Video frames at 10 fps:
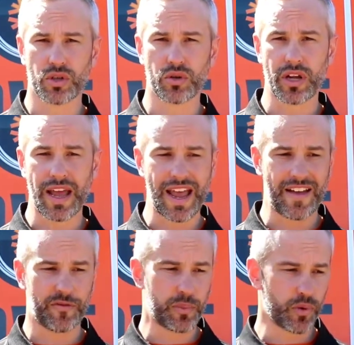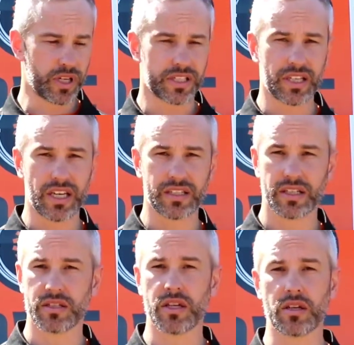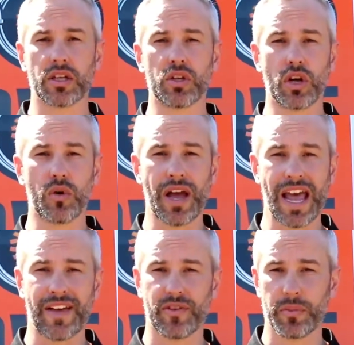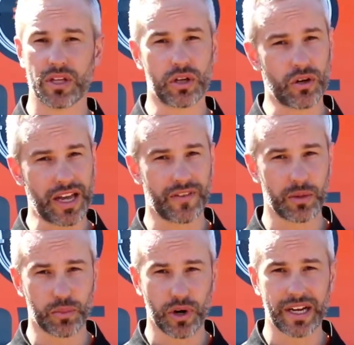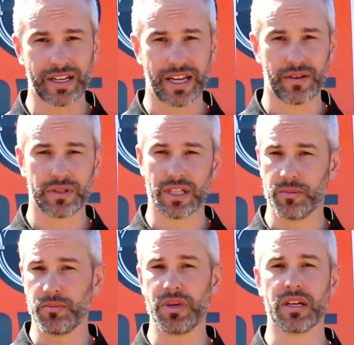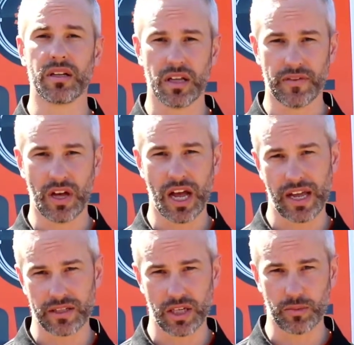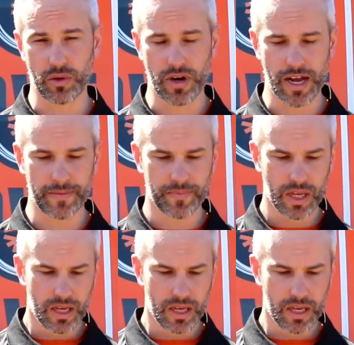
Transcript: you're going to have pre-season so that you don't have them and you don't have any breakdowns in the middle of a hot summer, right?